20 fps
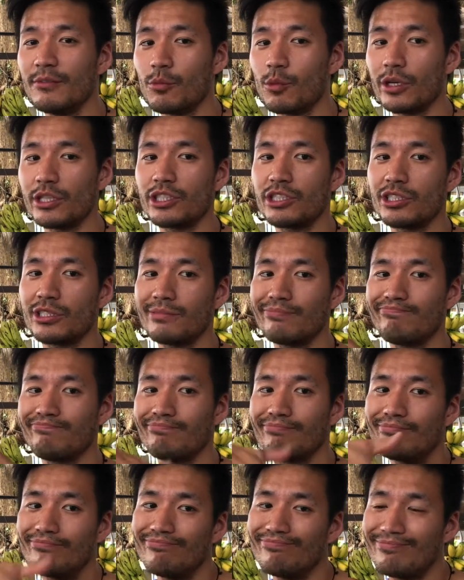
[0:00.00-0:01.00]
which
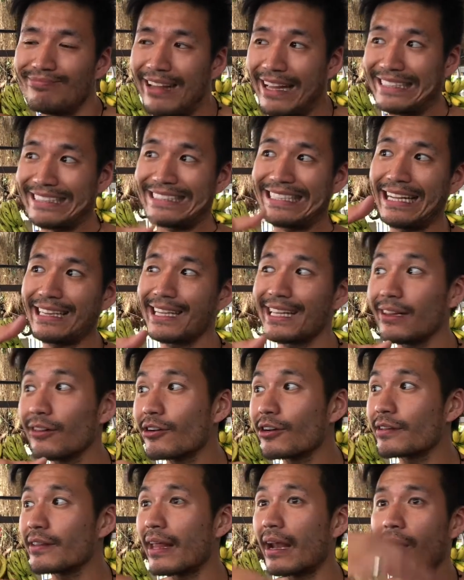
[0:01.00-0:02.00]
that's not the
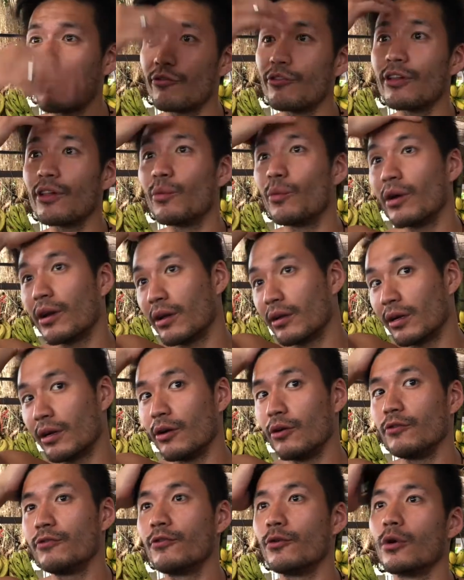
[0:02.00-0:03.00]
look that I really wanna
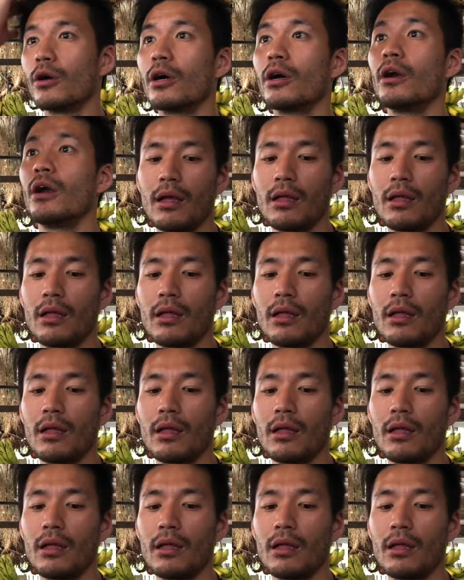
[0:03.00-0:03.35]
go for.